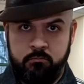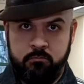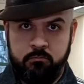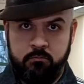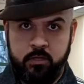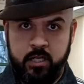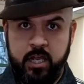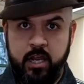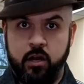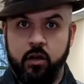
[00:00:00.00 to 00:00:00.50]

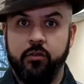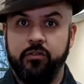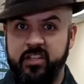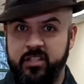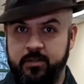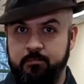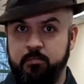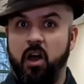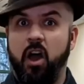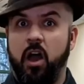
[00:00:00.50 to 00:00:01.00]
here, this
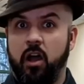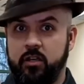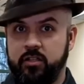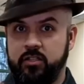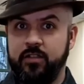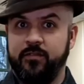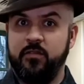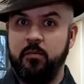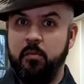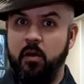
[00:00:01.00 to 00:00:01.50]
box
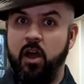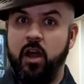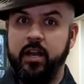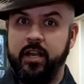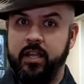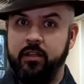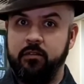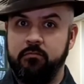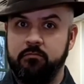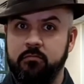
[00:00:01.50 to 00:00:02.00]
of the
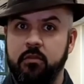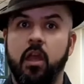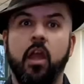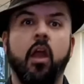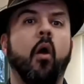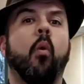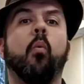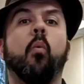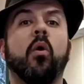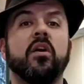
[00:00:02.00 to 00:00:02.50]
body,
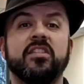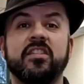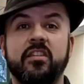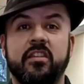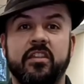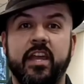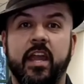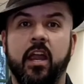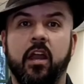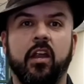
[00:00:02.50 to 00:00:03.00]
wasn't
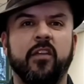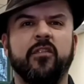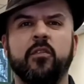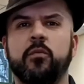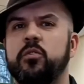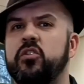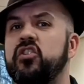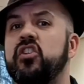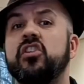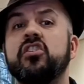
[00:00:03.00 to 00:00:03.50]
there, if it
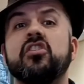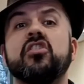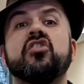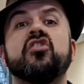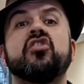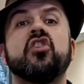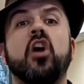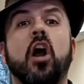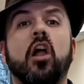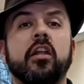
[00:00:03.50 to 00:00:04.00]
was just a
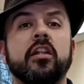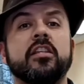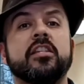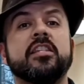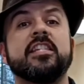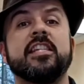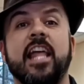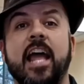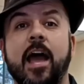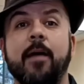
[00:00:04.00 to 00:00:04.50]
solid
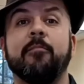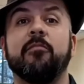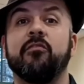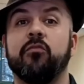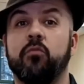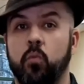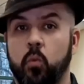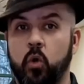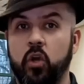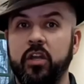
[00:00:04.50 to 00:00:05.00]
slab of
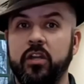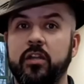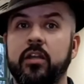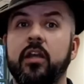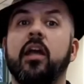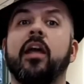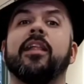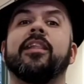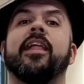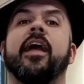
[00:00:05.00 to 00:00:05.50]
wood,
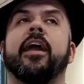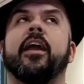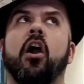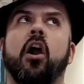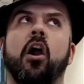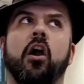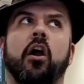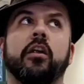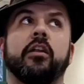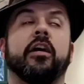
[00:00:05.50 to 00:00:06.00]
like
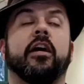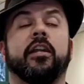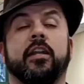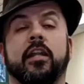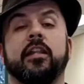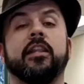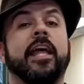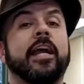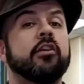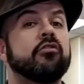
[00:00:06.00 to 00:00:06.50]
on an
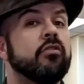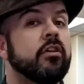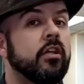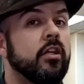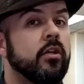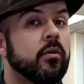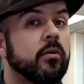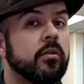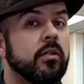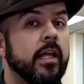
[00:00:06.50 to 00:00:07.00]
electric
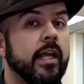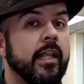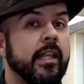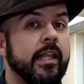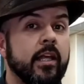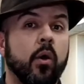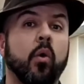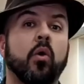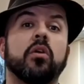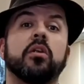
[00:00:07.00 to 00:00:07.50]
ukulele
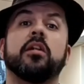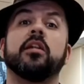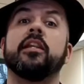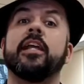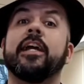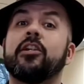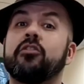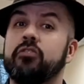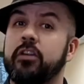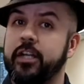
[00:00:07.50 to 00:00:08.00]
or an
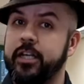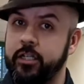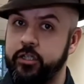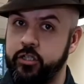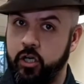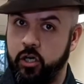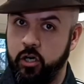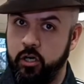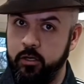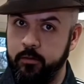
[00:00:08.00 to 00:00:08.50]
electric
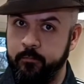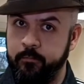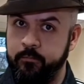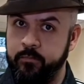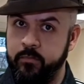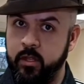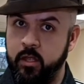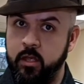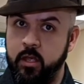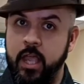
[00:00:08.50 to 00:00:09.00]
guitar,
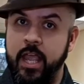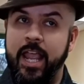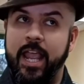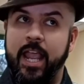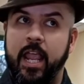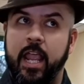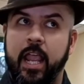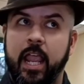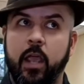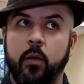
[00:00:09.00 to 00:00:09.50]

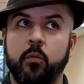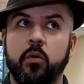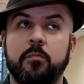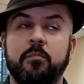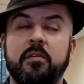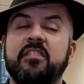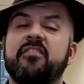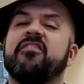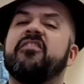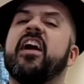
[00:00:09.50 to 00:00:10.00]
it would
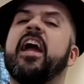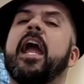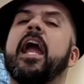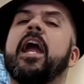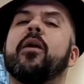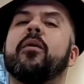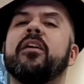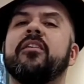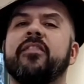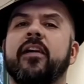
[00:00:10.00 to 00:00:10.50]
be
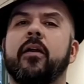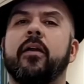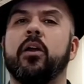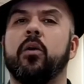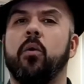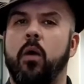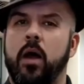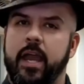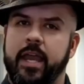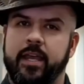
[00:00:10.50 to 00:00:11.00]
very, very
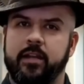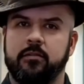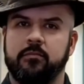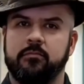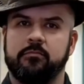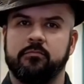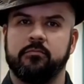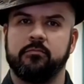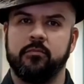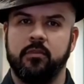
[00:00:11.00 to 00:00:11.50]
quiet.
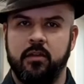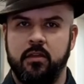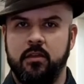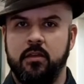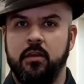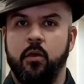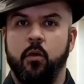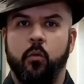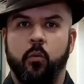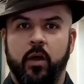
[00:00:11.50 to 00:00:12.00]

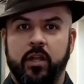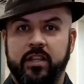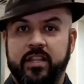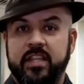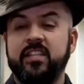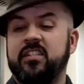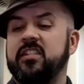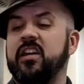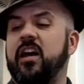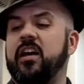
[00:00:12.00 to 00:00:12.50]
What
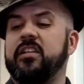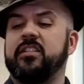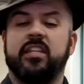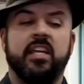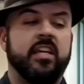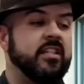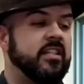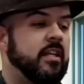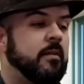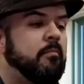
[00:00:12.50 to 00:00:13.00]
this does
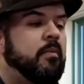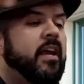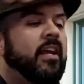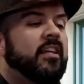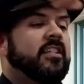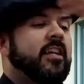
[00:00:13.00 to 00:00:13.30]
is it picks